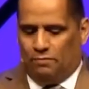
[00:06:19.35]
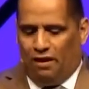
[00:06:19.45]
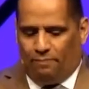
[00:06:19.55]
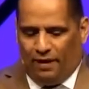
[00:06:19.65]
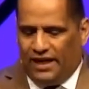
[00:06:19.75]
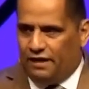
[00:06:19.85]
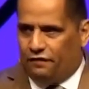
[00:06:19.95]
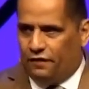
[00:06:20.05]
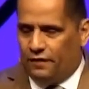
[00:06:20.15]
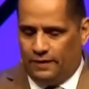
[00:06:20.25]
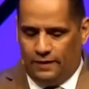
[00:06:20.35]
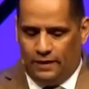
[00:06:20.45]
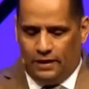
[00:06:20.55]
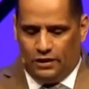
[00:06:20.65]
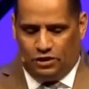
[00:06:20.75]
of belief,
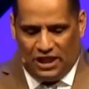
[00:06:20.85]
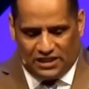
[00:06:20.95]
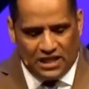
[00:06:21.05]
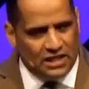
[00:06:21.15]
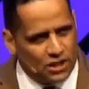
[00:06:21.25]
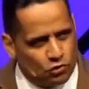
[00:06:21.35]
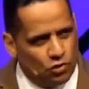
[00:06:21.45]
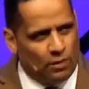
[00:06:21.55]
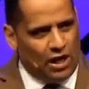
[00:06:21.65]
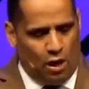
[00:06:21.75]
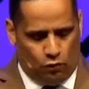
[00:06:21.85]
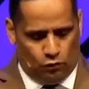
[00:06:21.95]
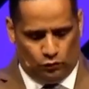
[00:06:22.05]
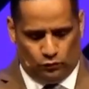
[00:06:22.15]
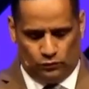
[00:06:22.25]
just in this room alone,
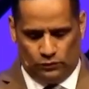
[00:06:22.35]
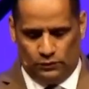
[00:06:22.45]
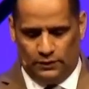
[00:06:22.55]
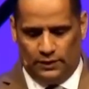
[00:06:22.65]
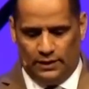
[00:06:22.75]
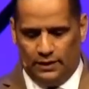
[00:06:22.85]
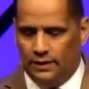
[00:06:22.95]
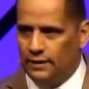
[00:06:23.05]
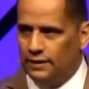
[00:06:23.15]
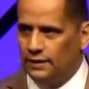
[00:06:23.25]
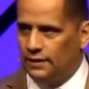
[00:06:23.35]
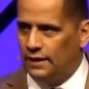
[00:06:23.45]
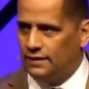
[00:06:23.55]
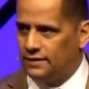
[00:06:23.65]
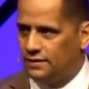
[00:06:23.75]

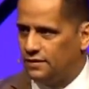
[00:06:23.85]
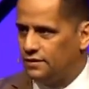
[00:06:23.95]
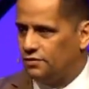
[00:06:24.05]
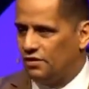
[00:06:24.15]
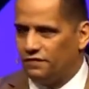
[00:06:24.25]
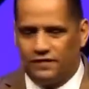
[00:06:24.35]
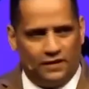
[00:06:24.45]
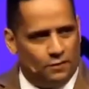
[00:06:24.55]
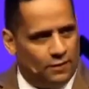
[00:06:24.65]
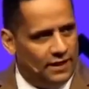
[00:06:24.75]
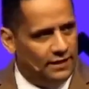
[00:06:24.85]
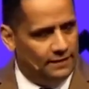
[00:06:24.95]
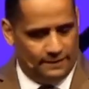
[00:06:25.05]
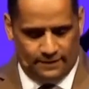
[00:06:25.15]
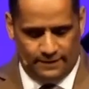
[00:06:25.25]
has drifted away.
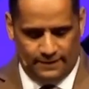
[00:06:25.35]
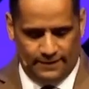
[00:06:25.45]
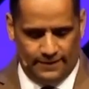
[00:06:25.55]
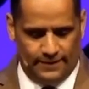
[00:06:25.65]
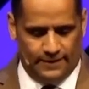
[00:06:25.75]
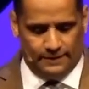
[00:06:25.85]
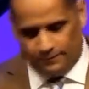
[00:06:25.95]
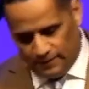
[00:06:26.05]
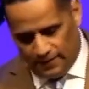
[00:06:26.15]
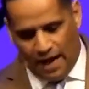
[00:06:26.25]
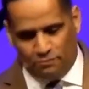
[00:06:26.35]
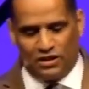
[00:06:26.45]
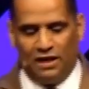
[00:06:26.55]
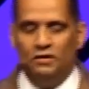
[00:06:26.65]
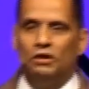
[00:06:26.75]
I'm just
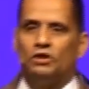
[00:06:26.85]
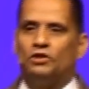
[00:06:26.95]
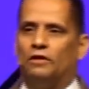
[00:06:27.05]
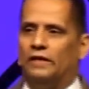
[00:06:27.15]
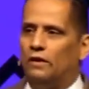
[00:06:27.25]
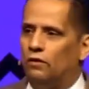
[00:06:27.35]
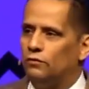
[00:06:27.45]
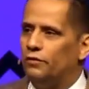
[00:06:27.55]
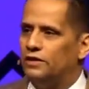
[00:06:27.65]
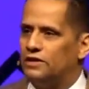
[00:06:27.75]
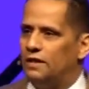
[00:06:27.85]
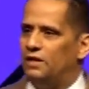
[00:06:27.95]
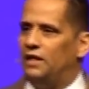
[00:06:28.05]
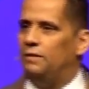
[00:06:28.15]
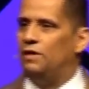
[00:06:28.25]
giving you the survey. Don't re- send me an
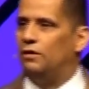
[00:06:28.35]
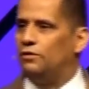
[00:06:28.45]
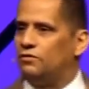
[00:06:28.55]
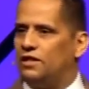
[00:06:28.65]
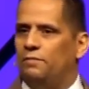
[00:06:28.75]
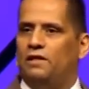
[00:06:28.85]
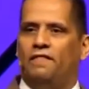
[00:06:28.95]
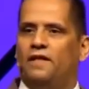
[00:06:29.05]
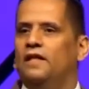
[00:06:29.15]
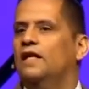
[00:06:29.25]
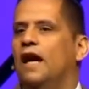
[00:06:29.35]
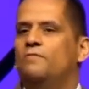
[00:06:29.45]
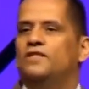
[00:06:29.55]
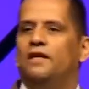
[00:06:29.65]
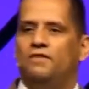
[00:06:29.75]
email. Don't send me nothing. I'm
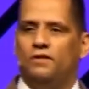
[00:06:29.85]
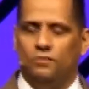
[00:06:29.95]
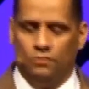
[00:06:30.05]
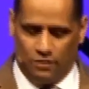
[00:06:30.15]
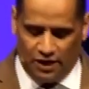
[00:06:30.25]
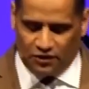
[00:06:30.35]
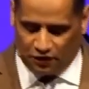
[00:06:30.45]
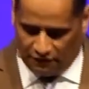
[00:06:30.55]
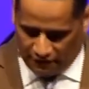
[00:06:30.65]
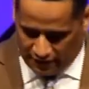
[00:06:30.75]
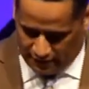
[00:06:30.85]
just giving you a survey.